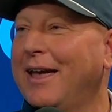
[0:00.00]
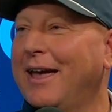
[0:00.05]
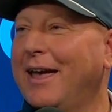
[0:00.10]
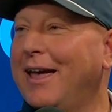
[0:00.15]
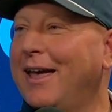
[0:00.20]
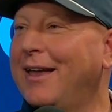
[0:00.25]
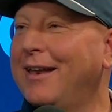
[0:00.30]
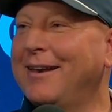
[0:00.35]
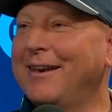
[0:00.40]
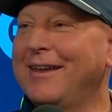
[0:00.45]

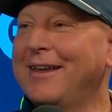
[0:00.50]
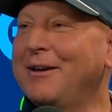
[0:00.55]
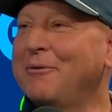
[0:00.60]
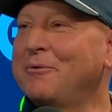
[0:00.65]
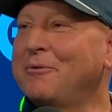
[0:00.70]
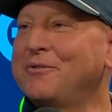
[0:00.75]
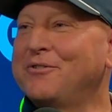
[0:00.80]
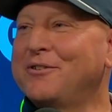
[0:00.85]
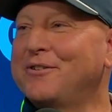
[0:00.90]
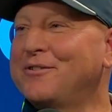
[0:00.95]
and it
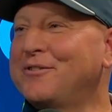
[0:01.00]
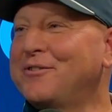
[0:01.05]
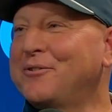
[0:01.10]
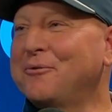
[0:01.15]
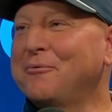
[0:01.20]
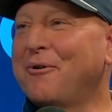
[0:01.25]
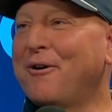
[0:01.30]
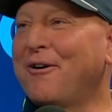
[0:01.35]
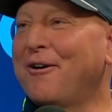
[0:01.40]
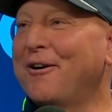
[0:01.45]
was just
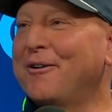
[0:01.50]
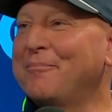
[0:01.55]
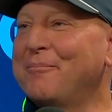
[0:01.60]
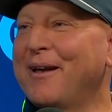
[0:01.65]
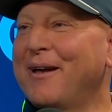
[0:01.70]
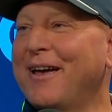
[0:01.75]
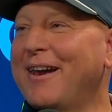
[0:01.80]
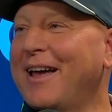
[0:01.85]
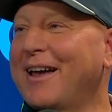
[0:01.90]
too hard, man.